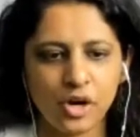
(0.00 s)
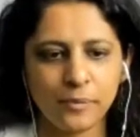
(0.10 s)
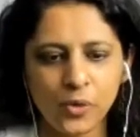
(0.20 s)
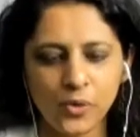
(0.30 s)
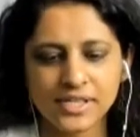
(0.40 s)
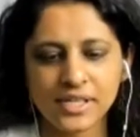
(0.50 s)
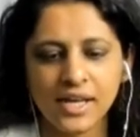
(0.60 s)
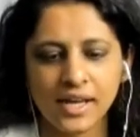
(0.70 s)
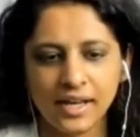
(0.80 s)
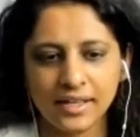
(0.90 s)
job roles
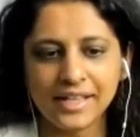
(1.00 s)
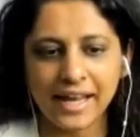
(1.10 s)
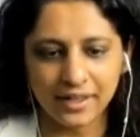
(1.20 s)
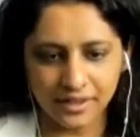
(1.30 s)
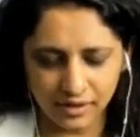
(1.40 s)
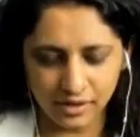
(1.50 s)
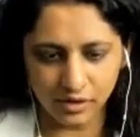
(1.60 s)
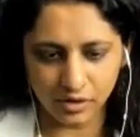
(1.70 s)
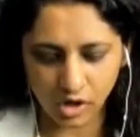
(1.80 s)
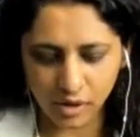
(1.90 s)
in like
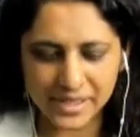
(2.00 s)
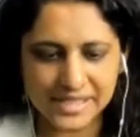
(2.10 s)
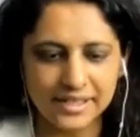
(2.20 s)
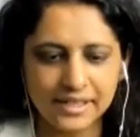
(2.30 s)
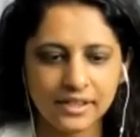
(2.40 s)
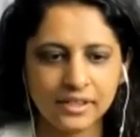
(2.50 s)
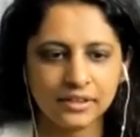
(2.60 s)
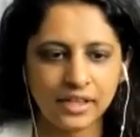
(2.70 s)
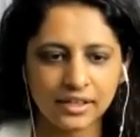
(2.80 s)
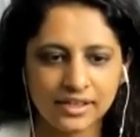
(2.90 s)
Kommit Legal.
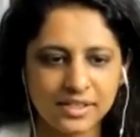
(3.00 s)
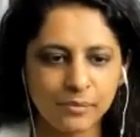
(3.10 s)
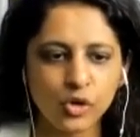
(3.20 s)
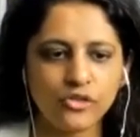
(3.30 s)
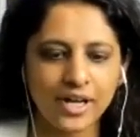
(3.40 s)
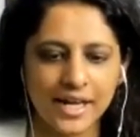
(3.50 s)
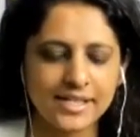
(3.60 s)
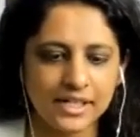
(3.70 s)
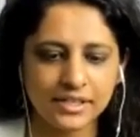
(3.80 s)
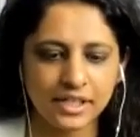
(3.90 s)
This is more of a
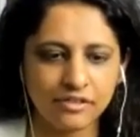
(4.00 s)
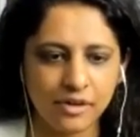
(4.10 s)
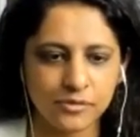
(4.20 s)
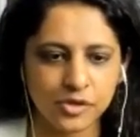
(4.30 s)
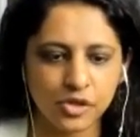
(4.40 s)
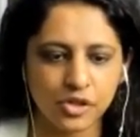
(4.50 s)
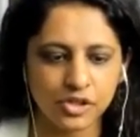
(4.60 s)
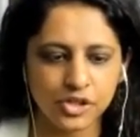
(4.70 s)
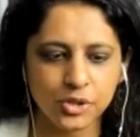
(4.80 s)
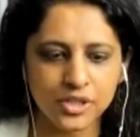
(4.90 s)
consulting firm. So
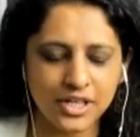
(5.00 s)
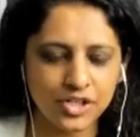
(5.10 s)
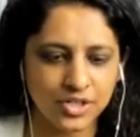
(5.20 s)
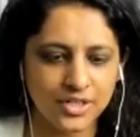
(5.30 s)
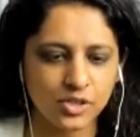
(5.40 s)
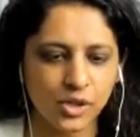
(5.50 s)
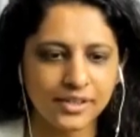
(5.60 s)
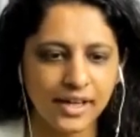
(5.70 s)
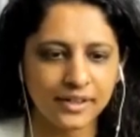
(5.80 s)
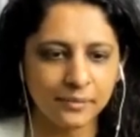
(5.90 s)
jurisdiction is
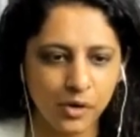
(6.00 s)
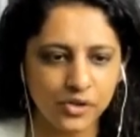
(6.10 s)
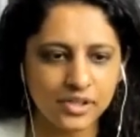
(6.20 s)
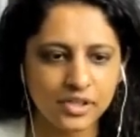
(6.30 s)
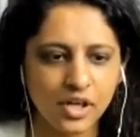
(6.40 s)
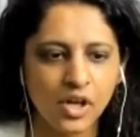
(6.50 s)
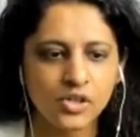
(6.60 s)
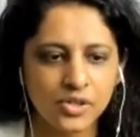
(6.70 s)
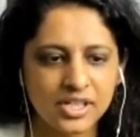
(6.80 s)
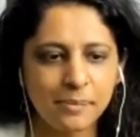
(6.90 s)
not that important.
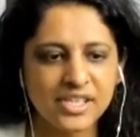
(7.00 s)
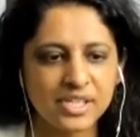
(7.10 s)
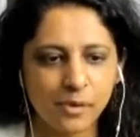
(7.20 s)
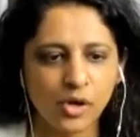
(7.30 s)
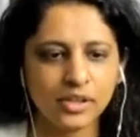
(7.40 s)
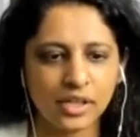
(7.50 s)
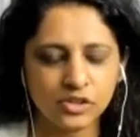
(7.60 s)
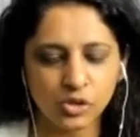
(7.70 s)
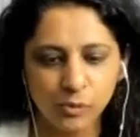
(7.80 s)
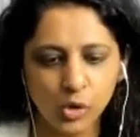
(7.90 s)
So it depends upon,
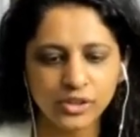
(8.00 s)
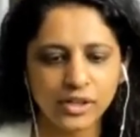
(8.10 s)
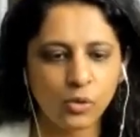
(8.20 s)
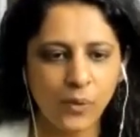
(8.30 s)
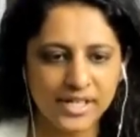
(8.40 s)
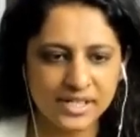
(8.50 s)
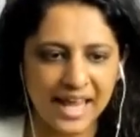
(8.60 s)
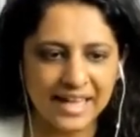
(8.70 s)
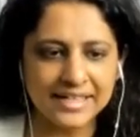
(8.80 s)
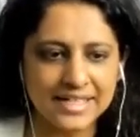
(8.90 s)
so more they requires
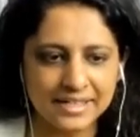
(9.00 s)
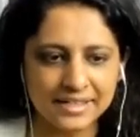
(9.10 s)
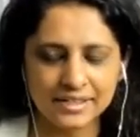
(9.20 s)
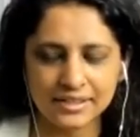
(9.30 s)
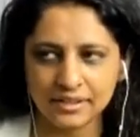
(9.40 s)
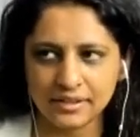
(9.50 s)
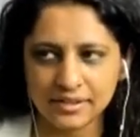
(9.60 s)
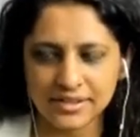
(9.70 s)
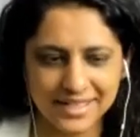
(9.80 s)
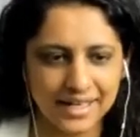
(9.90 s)
analytical
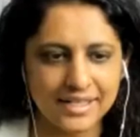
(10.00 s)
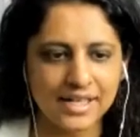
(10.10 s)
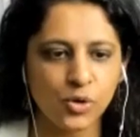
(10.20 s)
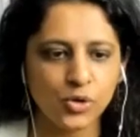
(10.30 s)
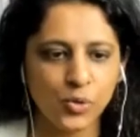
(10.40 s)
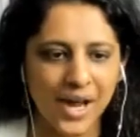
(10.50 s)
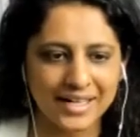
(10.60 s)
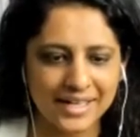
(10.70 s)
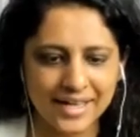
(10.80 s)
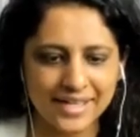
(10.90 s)
skills, how you
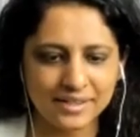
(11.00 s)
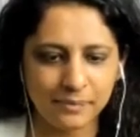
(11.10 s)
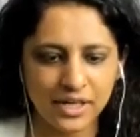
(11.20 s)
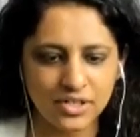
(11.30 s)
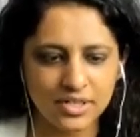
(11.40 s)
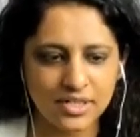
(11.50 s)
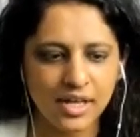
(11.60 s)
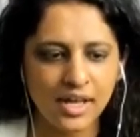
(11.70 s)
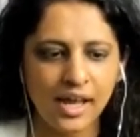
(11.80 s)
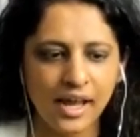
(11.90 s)
analyze the patent.
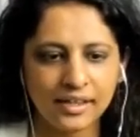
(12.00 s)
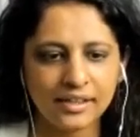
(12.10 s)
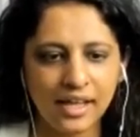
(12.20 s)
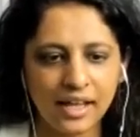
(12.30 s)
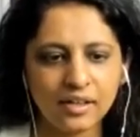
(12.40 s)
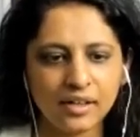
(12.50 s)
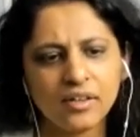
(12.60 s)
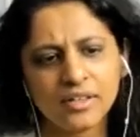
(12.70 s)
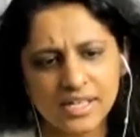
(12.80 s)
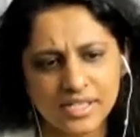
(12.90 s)
And then,
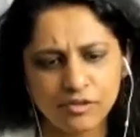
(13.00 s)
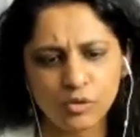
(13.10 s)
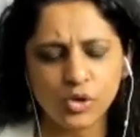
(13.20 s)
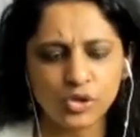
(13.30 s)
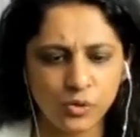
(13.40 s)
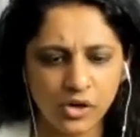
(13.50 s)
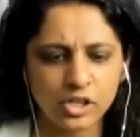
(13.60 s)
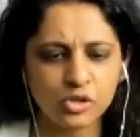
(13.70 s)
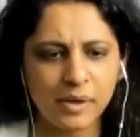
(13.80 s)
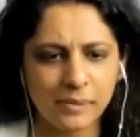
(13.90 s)
yes, if you want to work
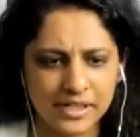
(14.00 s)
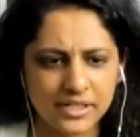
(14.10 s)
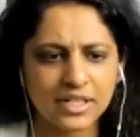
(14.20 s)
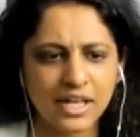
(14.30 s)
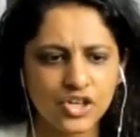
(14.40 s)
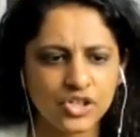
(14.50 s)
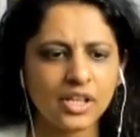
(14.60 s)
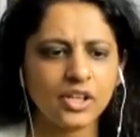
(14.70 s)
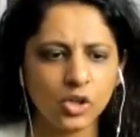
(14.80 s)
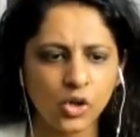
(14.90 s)
into maybe
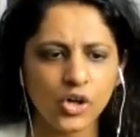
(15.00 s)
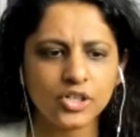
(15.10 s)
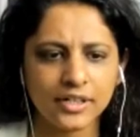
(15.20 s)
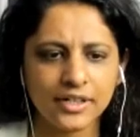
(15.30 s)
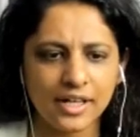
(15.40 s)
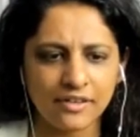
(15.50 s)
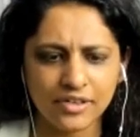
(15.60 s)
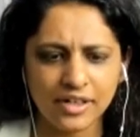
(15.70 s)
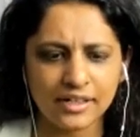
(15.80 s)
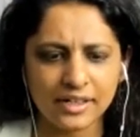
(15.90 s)
litigation, then your law degree
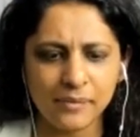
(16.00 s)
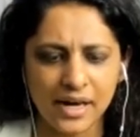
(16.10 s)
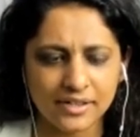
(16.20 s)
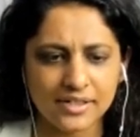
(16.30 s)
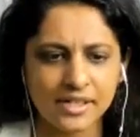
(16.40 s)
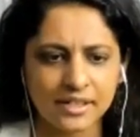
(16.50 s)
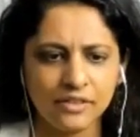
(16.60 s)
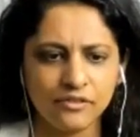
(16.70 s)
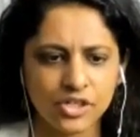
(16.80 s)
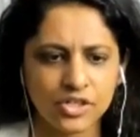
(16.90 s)
definitely matters, that
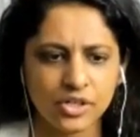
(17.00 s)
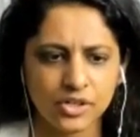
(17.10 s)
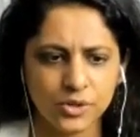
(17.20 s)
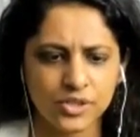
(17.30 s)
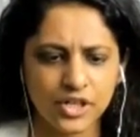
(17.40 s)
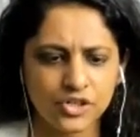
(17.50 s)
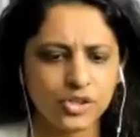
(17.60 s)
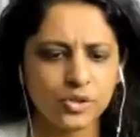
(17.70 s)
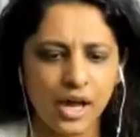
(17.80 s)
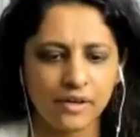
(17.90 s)
in which
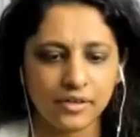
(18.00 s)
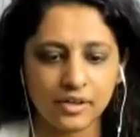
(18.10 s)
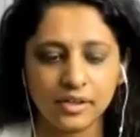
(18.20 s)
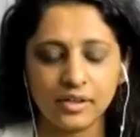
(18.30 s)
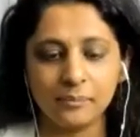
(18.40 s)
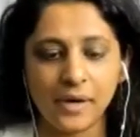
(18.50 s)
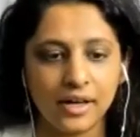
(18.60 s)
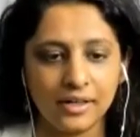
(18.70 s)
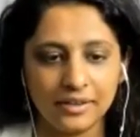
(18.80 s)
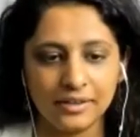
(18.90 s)
jurisdiction you have
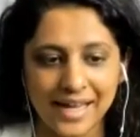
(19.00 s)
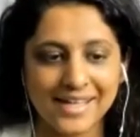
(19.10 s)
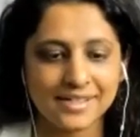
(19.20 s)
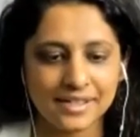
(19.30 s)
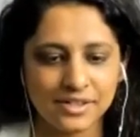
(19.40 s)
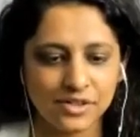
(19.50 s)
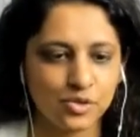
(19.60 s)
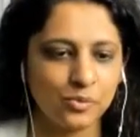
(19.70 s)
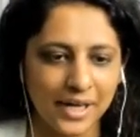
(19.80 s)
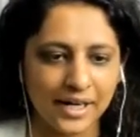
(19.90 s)
a license
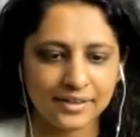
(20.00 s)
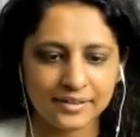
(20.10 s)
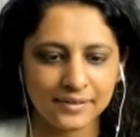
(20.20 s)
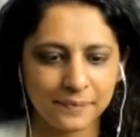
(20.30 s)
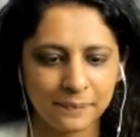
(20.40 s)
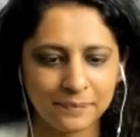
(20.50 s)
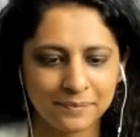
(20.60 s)
to practice.